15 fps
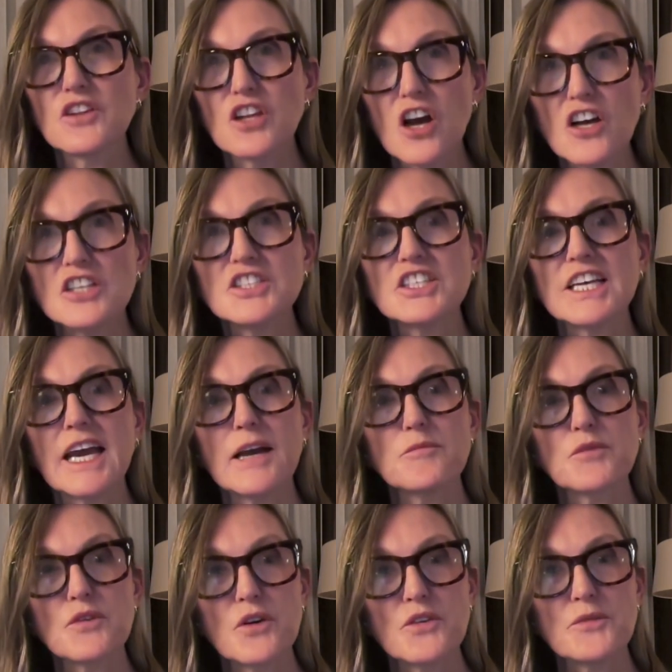large
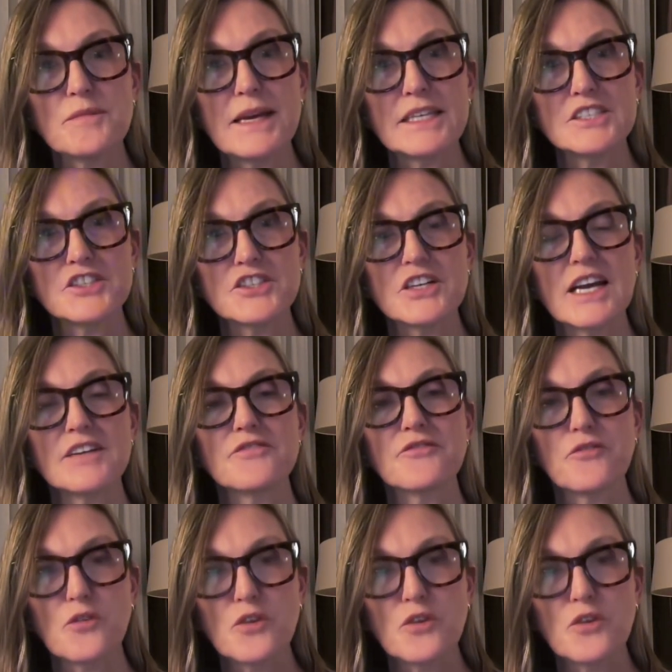cap growth manager had